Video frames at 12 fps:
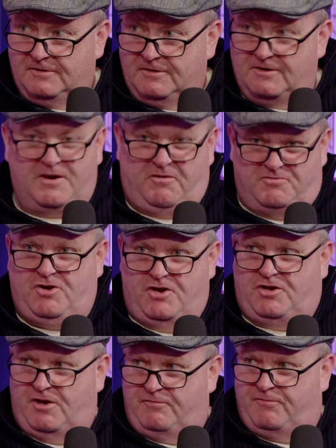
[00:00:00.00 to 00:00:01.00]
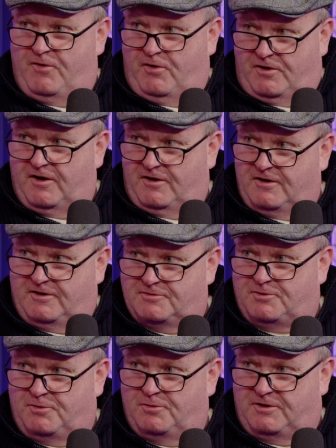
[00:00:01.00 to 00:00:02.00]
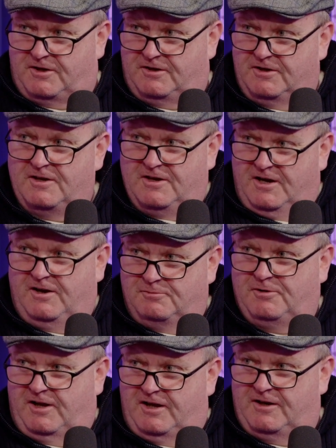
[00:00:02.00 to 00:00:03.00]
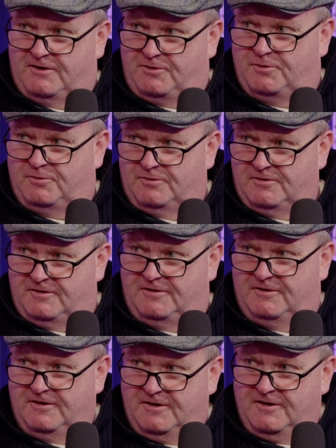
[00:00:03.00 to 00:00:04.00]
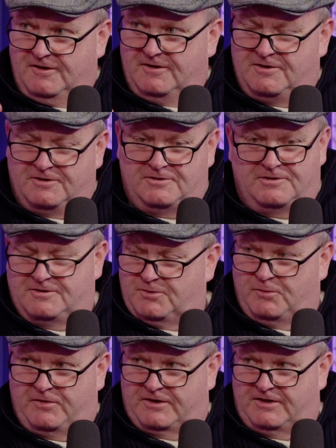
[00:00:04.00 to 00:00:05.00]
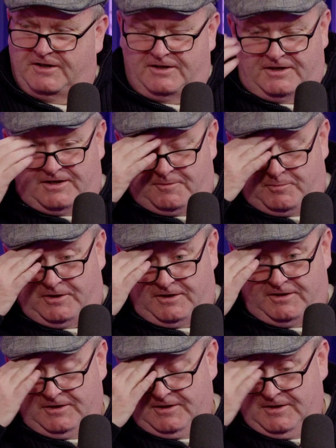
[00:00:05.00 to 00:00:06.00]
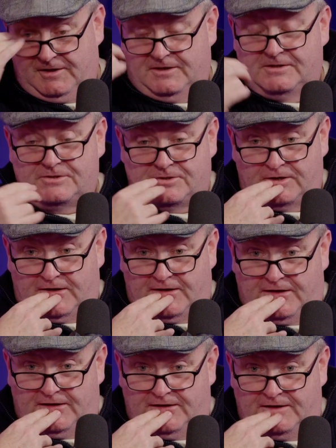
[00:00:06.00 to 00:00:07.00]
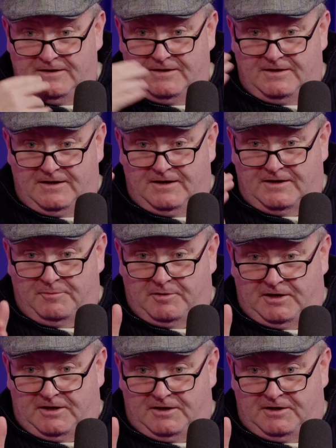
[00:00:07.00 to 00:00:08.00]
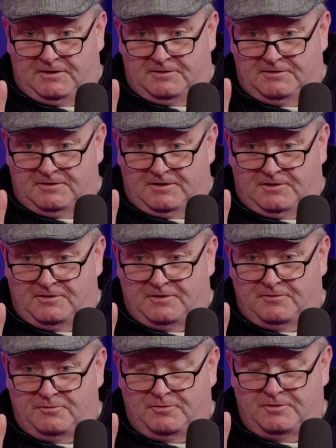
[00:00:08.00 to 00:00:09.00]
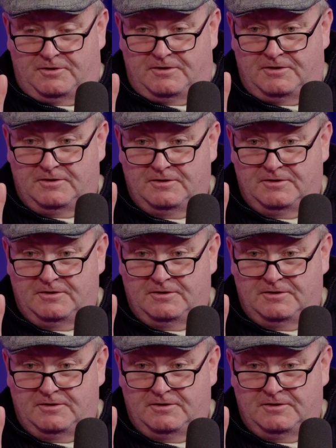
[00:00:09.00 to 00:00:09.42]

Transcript: You cheeky fucker in a Skoda. I'll leather you. Right? Just overtaking anybody. So I'm coming along the London Road.